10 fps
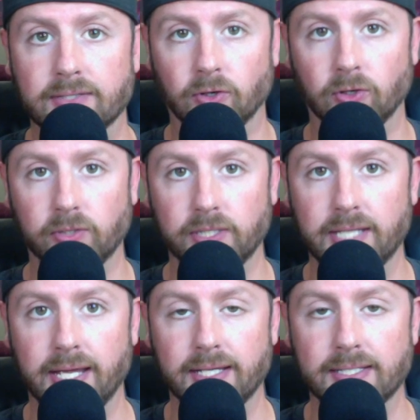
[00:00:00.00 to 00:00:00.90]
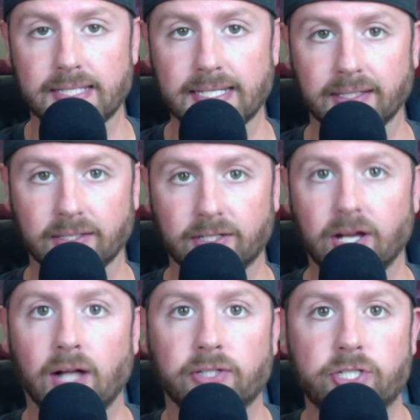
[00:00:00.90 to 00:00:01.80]
early days in
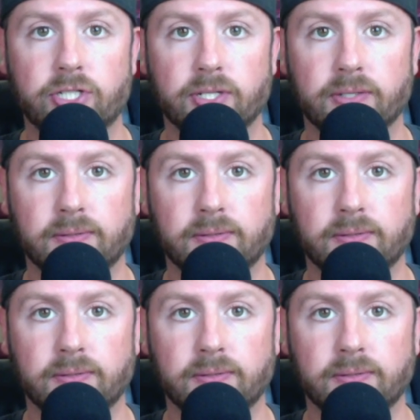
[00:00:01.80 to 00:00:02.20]
college.